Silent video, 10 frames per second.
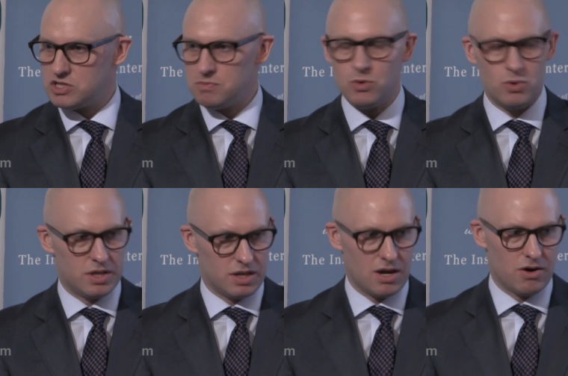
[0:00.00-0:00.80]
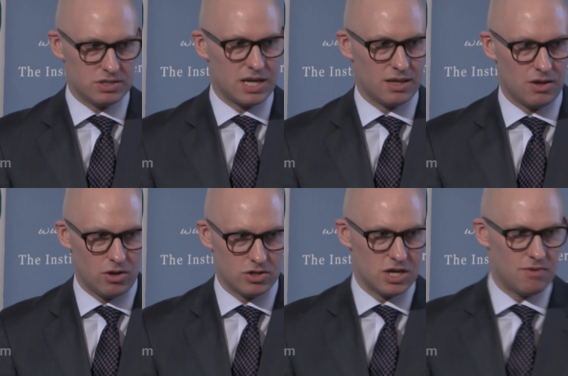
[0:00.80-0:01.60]
small in the current
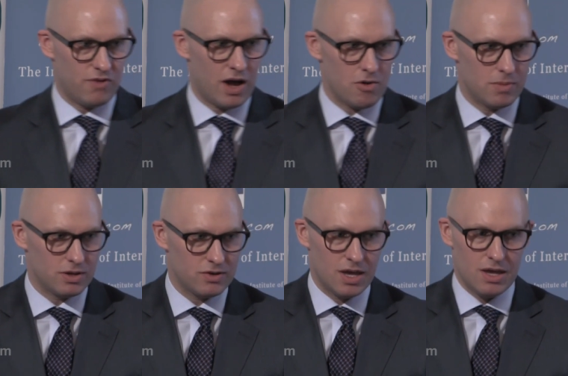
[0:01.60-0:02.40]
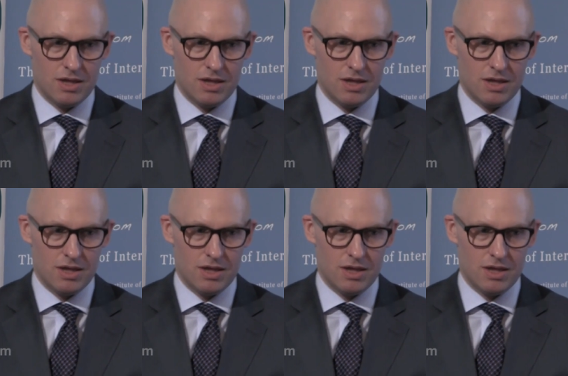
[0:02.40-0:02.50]
technology environment.